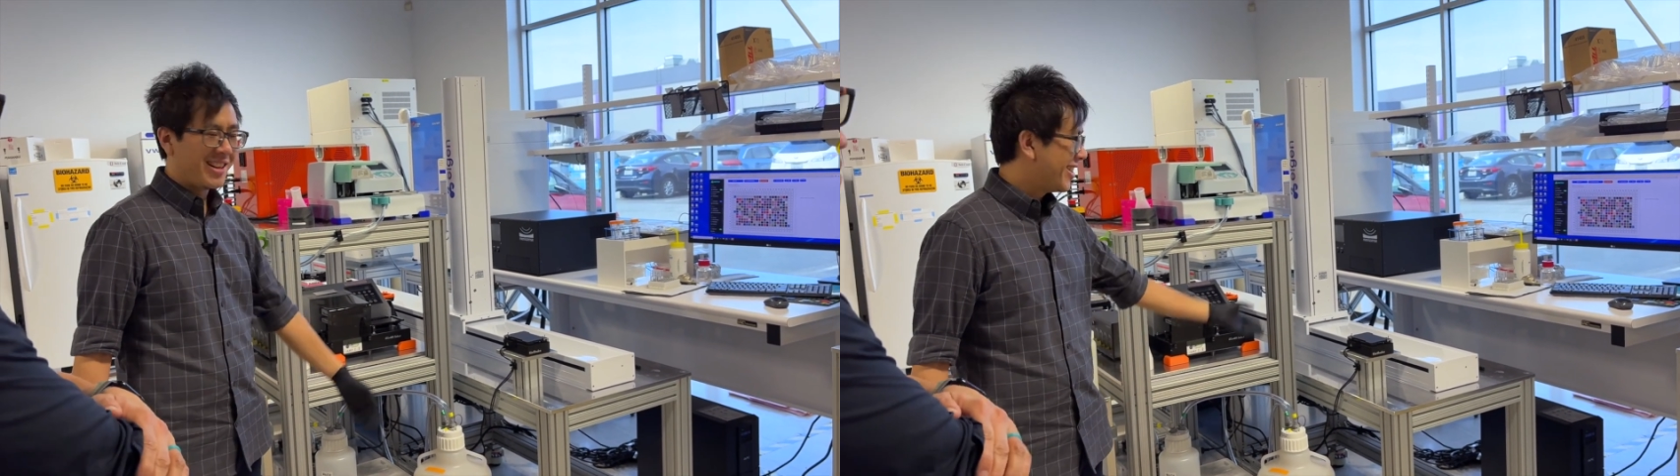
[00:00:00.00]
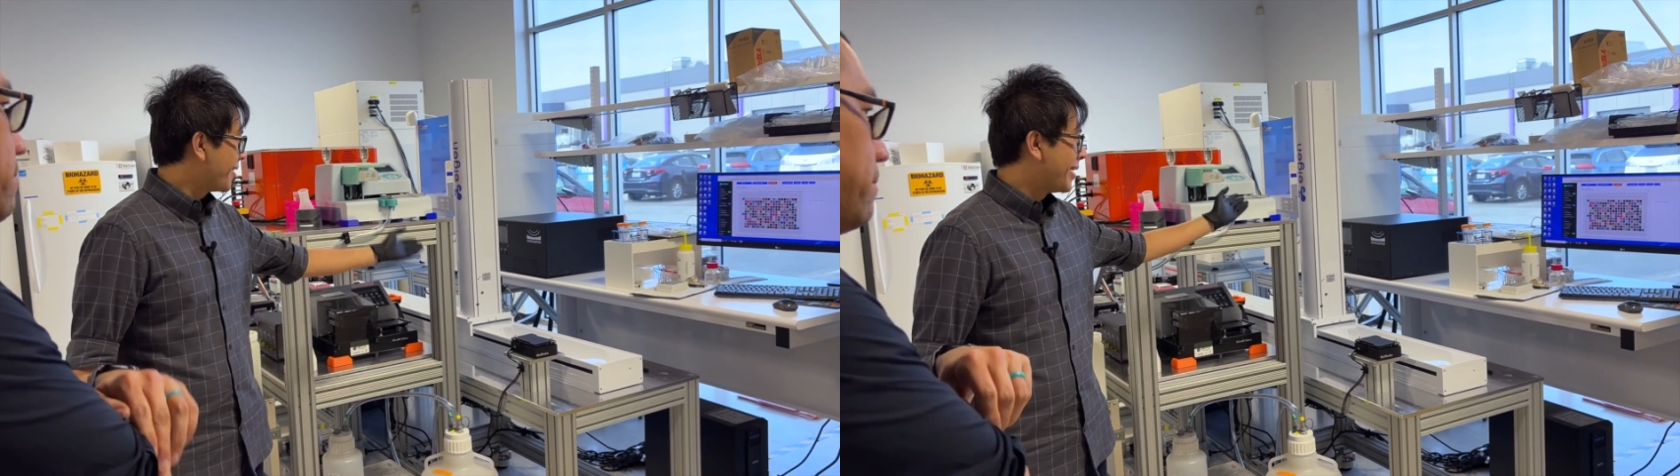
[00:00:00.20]

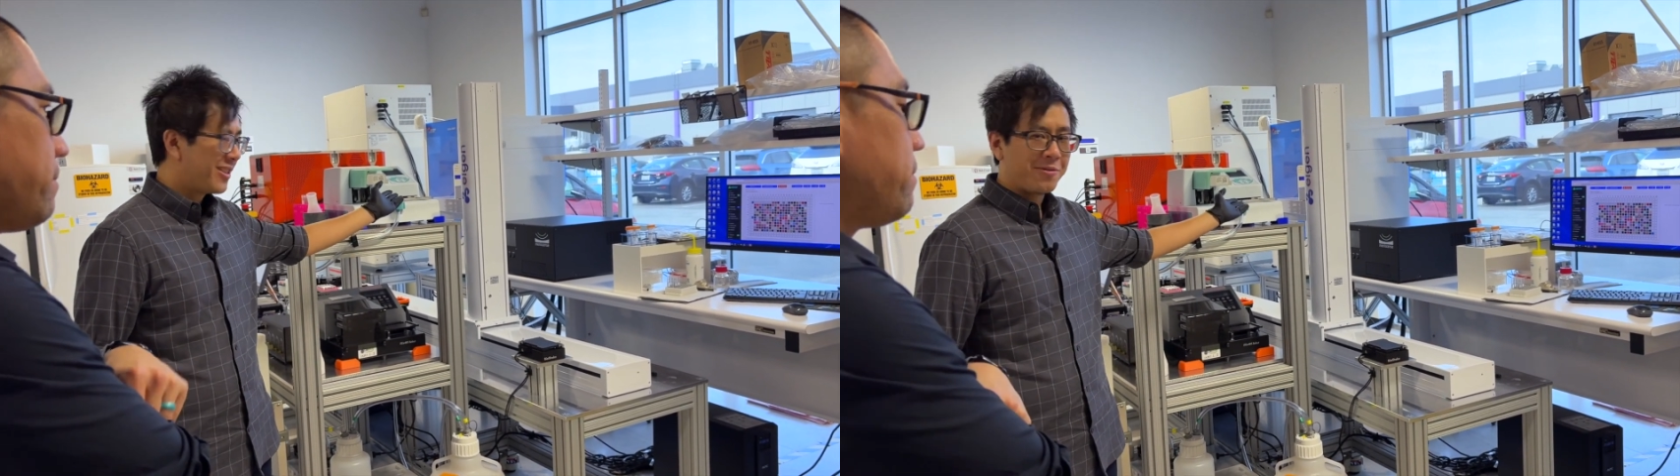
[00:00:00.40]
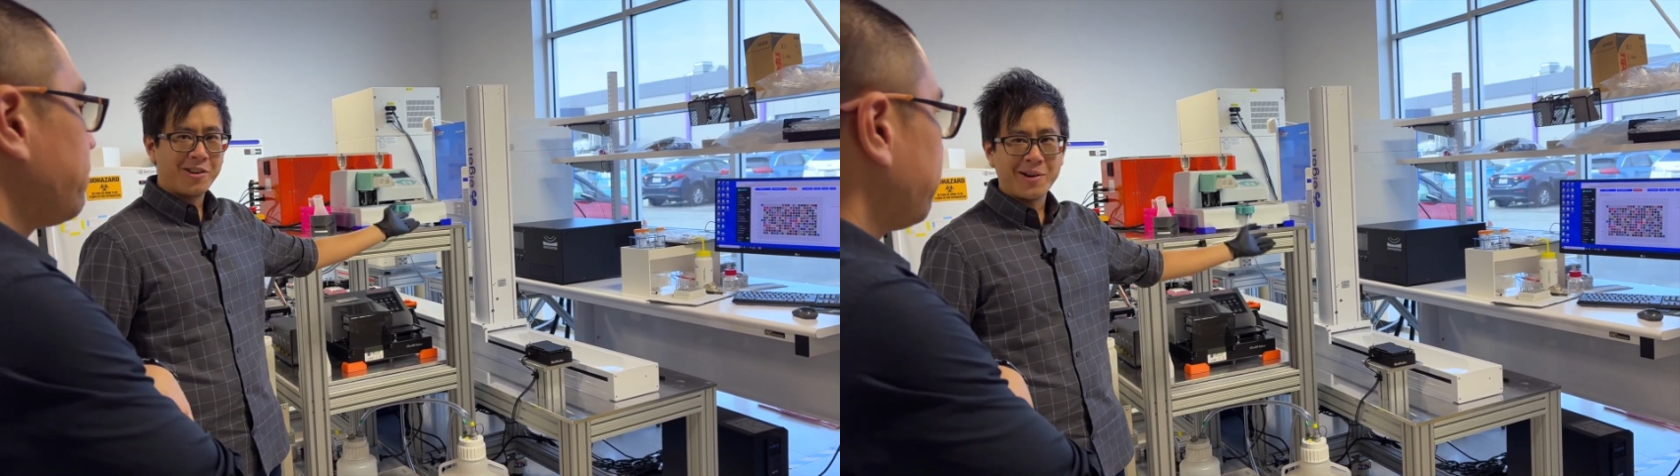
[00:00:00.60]
they think about
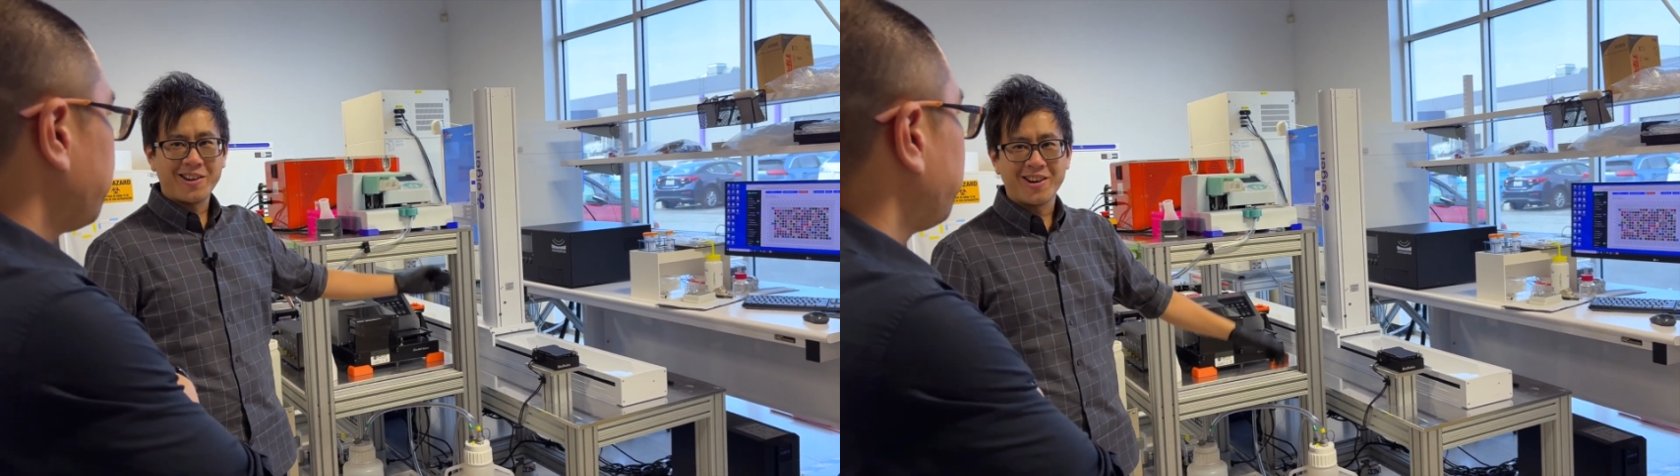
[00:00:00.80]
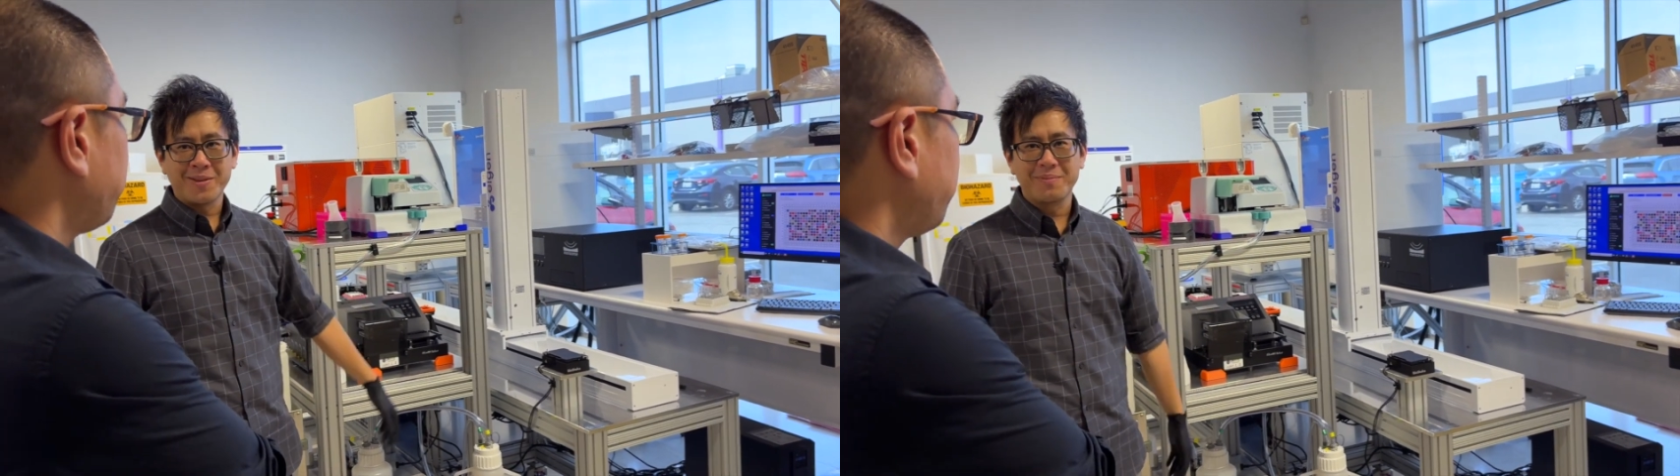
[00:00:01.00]
the robot
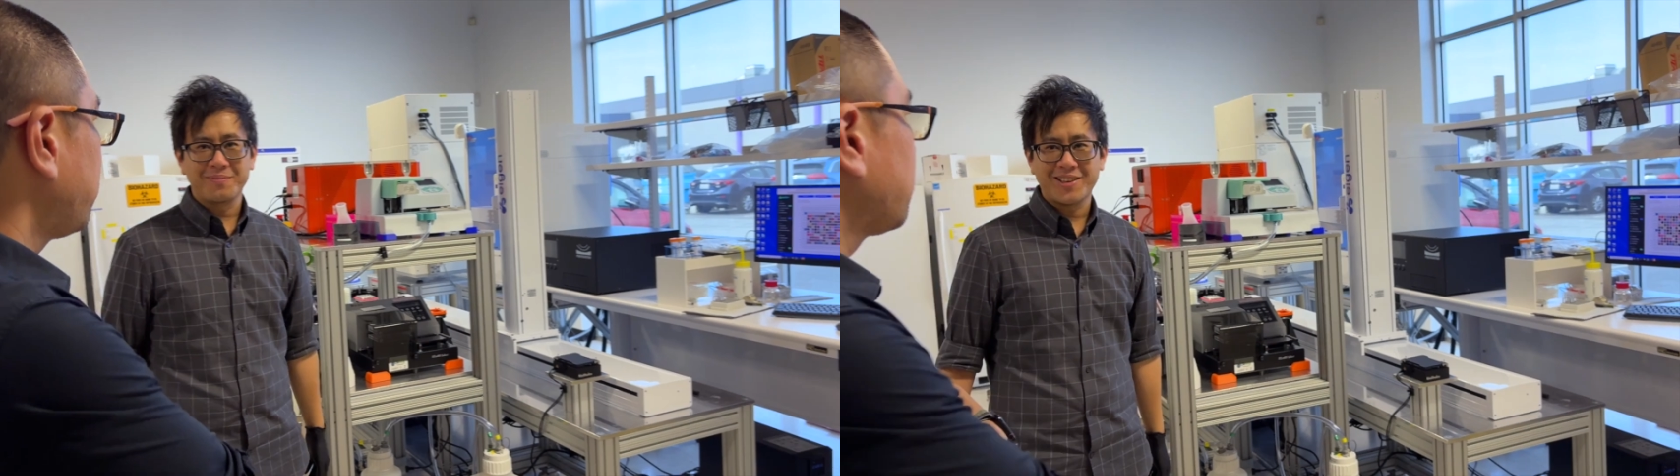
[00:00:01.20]
arm.